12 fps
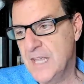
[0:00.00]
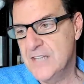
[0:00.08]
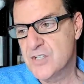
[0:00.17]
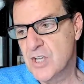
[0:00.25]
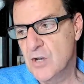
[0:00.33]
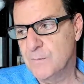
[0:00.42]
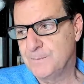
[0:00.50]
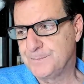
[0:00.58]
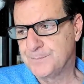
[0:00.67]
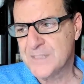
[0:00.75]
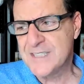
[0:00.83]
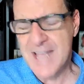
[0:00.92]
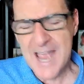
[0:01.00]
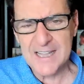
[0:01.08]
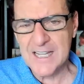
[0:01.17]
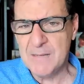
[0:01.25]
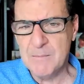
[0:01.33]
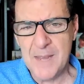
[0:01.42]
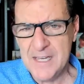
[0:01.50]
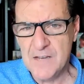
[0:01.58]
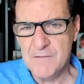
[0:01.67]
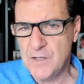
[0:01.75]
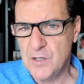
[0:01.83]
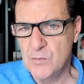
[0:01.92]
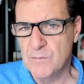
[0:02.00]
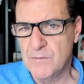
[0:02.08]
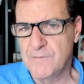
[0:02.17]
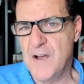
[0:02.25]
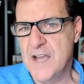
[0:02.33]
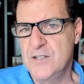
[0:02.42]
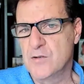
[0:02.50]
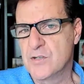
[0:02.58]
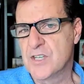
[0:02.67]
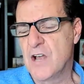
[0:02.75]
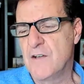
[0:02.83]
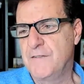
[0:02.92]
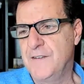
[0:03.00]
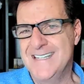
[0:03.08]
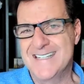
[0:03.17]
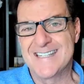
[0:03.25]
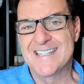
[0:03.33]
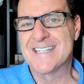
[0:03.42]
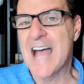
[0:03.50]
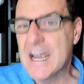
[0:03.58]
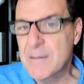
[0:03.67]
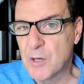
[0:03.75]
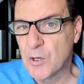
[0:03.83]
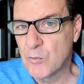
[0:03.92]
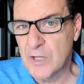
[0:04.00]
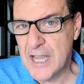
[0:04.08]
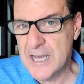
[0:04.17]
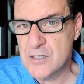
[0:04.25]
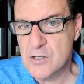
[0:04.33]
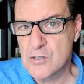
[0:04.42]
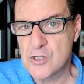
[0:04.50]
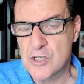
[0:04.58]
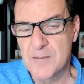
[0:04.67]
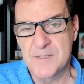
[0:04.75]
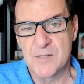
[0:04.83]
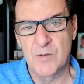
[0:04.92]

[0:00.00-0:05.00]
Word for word: And so sadly, many of you find yourself in cyber relationships.